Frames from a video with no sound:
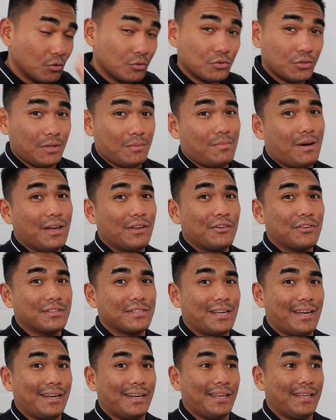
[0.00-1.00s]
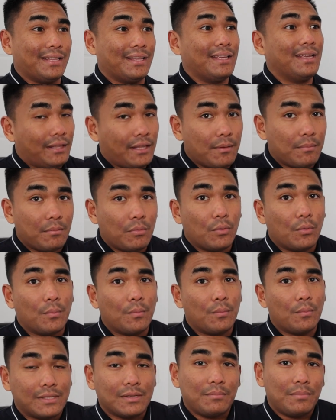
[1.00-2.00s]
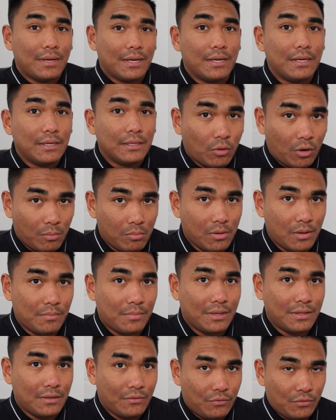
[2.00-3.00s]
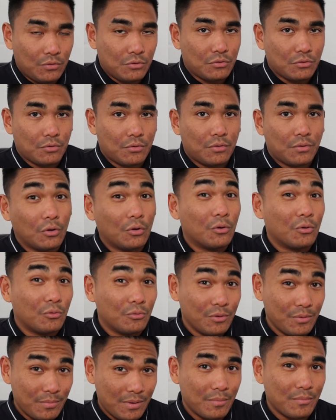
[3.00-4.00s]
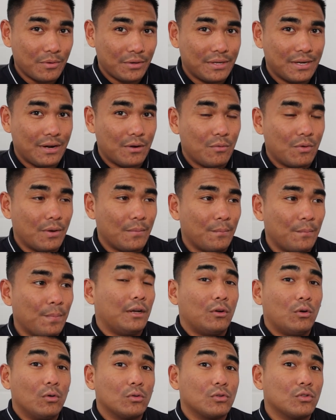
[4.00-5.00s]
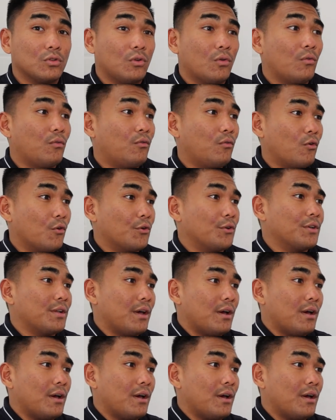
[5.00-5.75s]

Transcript: also the buyer sign it, and then boom, it's a big problem in the future. So remember that one. And also for